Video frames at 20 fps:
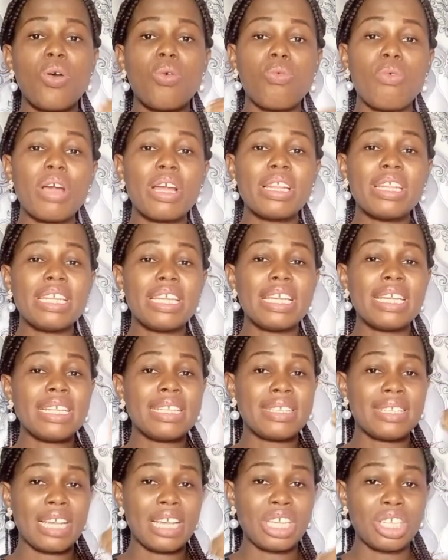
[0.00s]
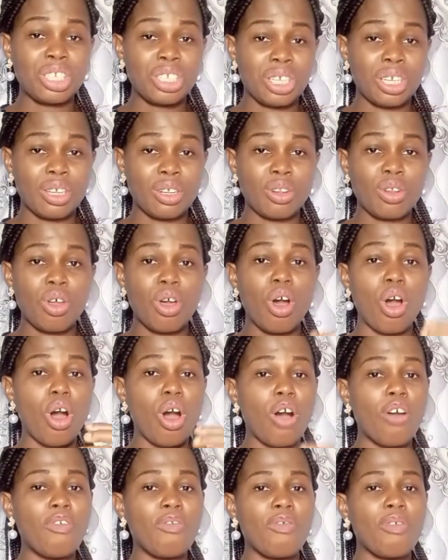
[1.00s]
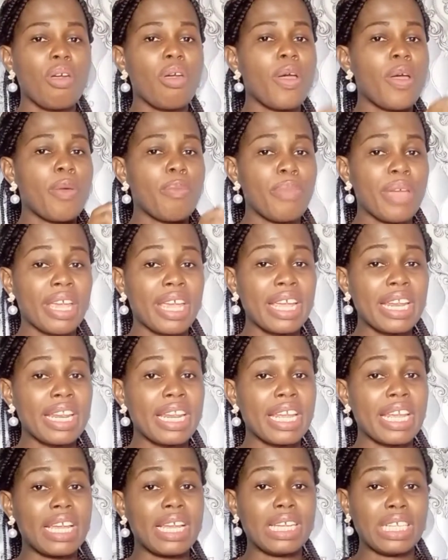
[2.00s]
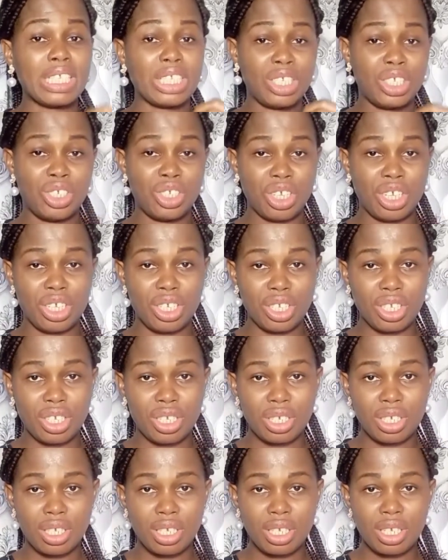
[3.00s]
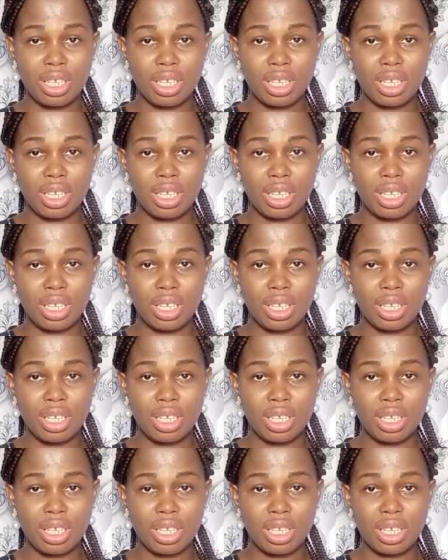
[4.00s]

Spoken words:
with the intention of making a change.